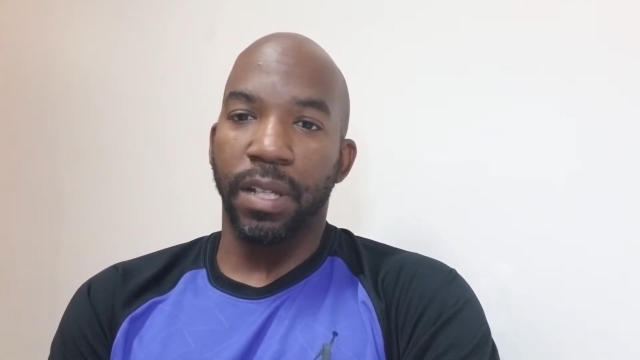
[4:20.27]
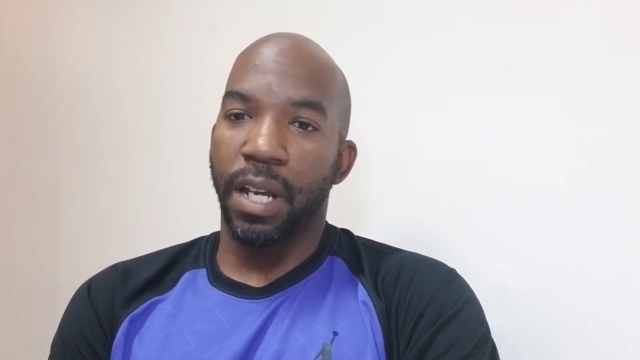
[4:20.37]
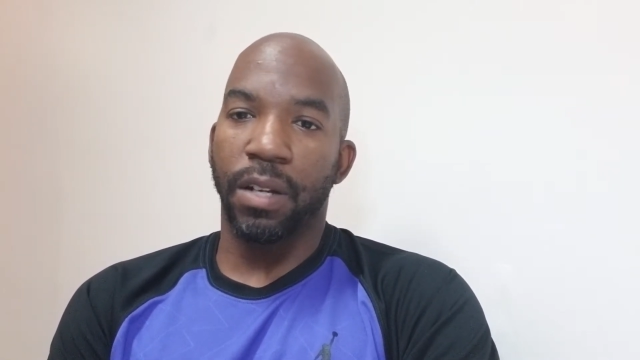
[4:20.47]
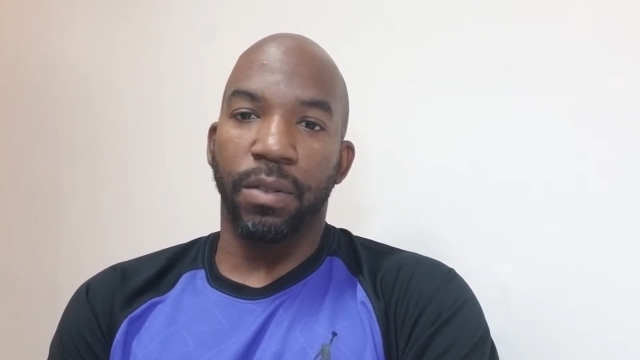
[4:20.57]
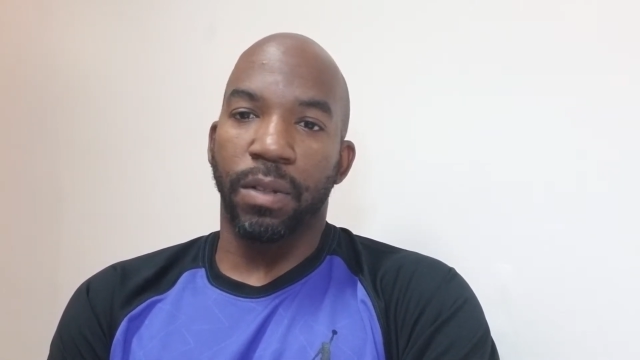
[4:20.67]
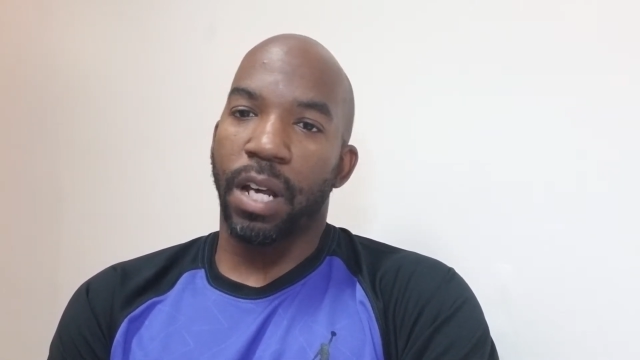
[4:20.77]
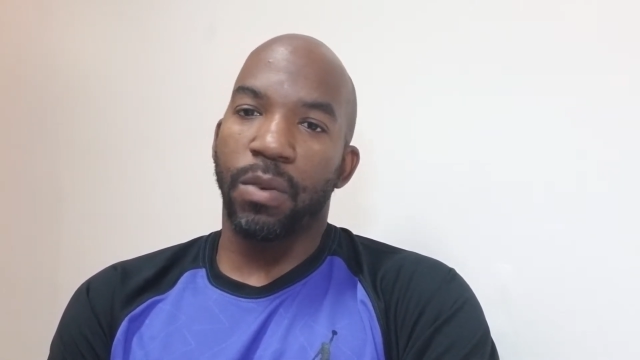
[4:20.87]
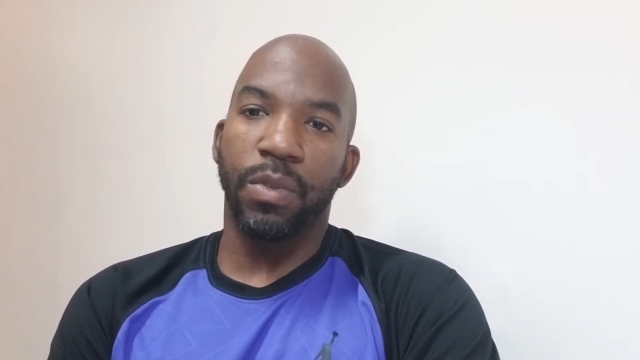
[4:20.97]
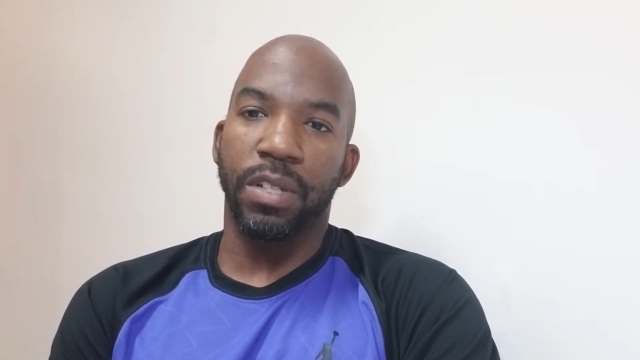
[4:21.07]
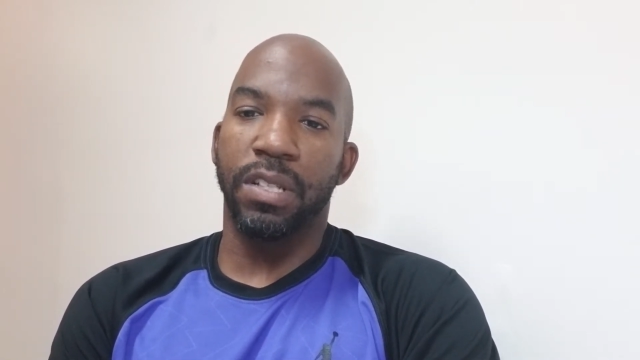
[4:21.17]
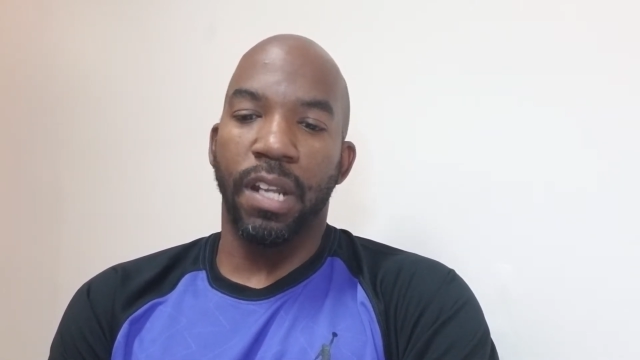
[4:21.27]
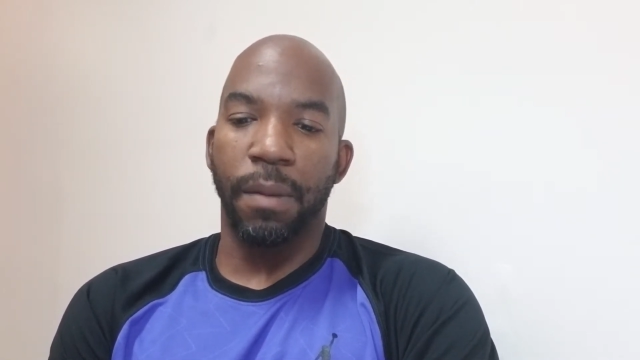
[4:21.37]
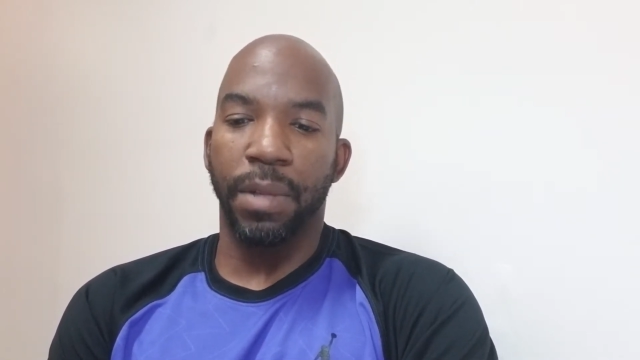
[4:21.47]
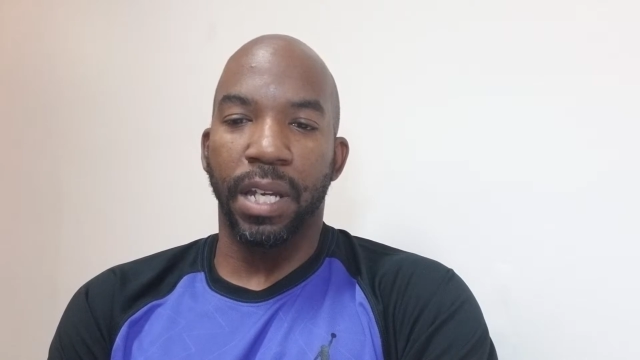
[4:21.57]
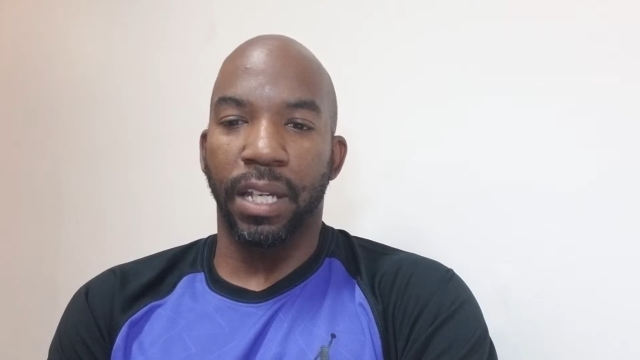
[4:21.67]
And I don't want to see that
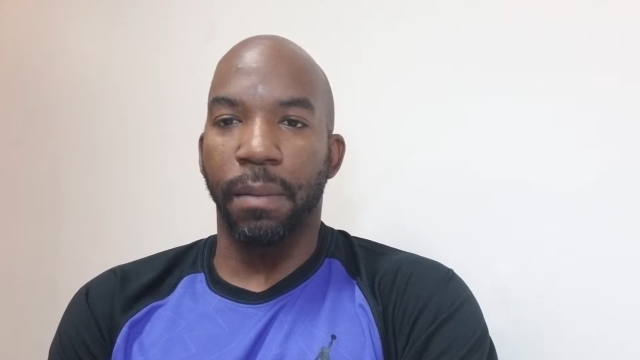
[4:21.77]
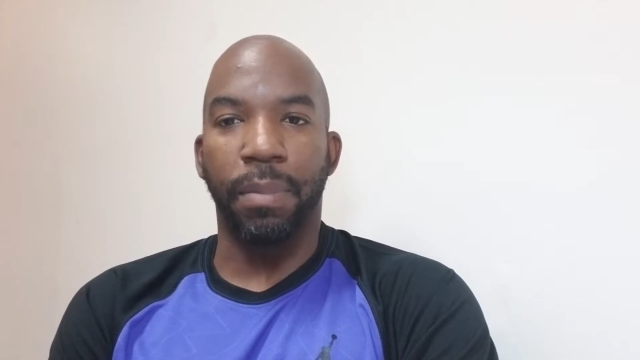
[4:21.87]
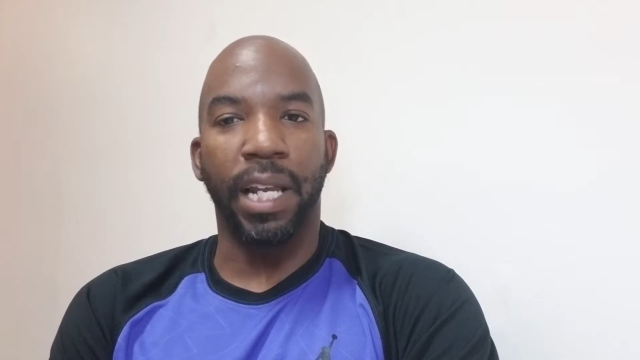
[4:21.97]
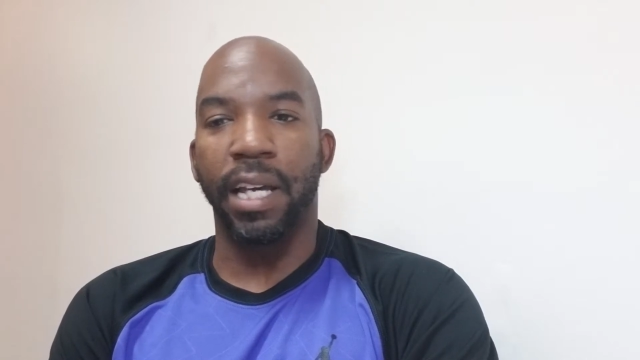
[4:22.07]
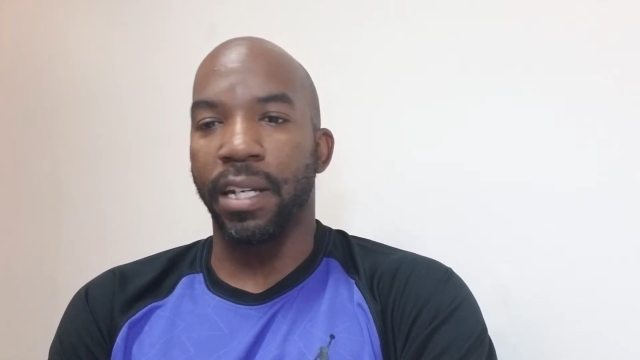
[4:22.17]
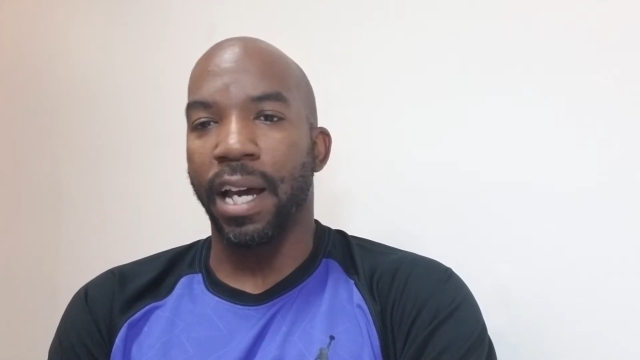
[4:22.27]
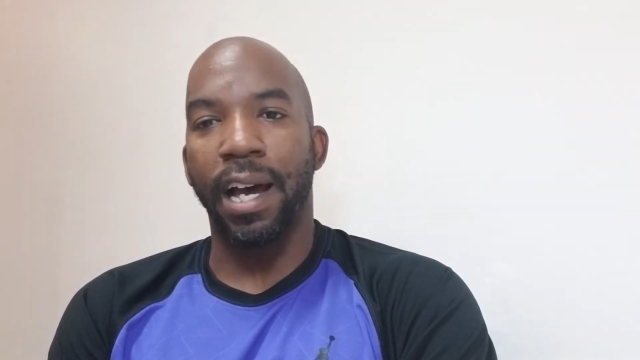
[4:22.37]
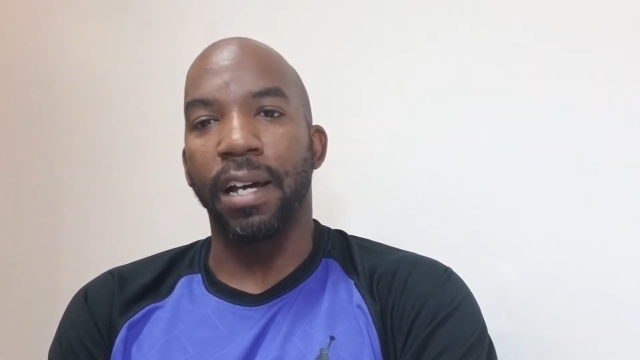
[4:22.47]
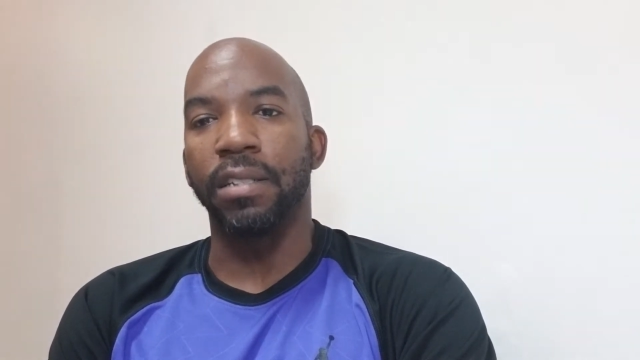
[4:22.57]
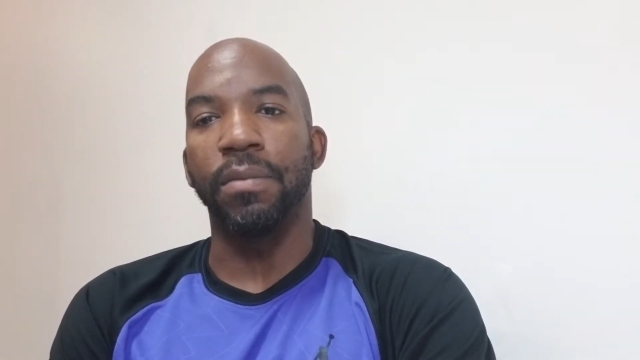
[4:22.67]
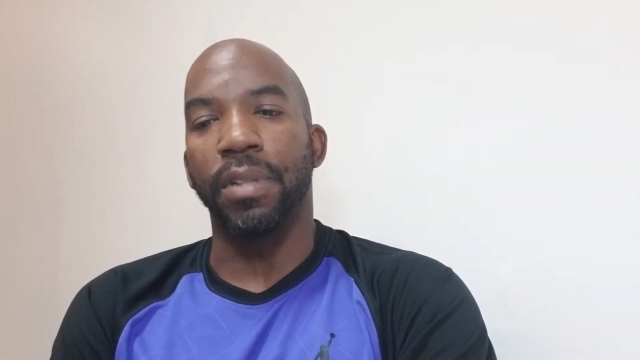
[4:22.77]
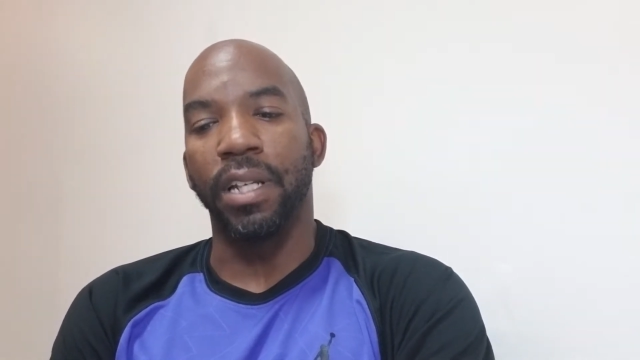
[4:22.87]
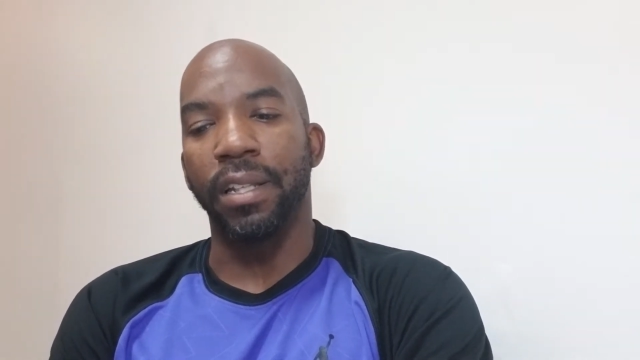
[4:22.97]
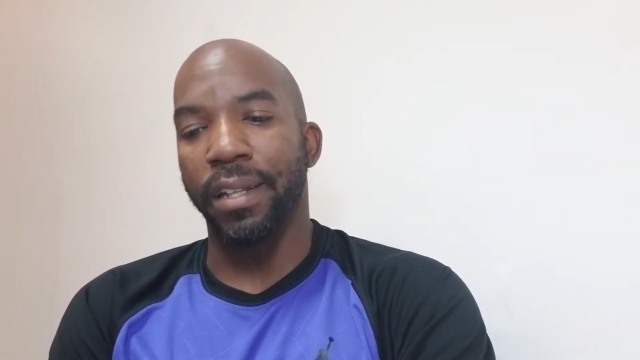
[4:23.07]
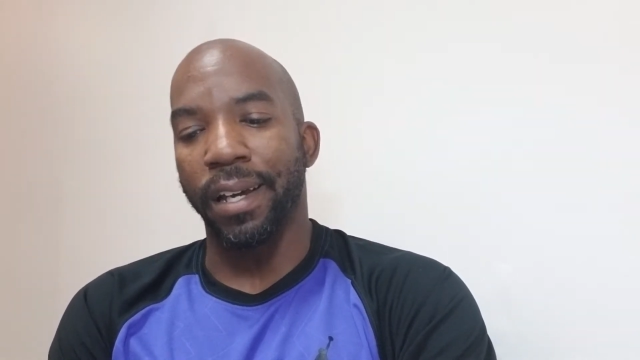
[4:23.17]
man get blind in the eye, something
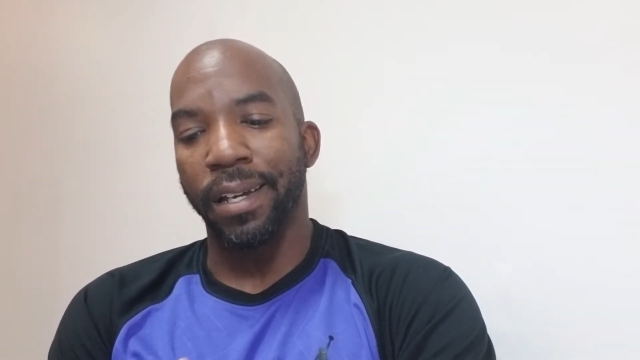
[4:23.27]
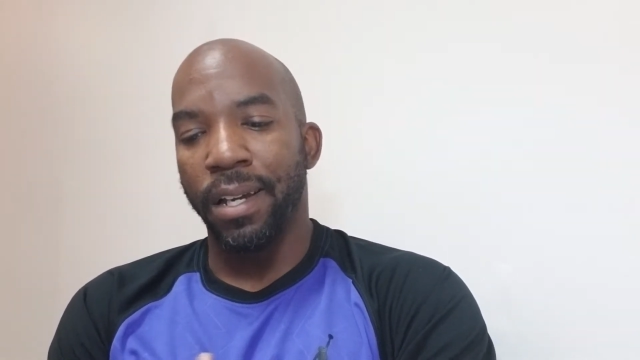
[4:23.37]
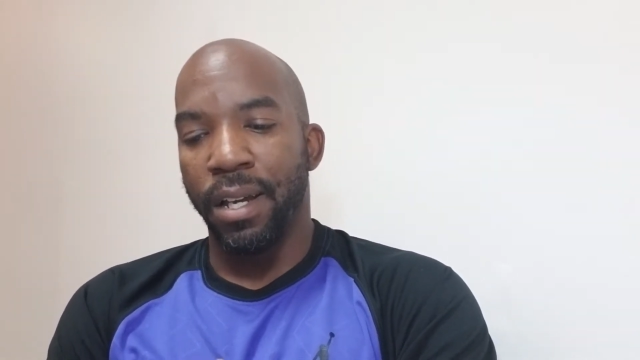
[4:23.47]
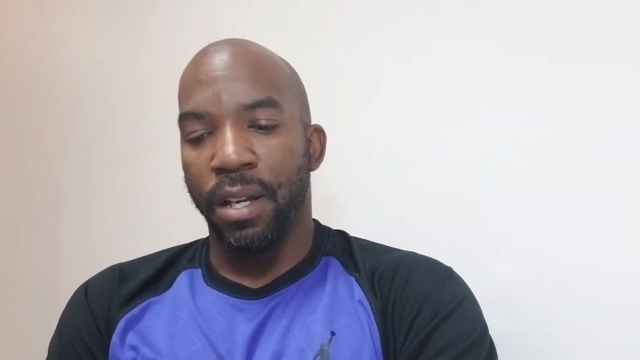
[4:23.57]
like that.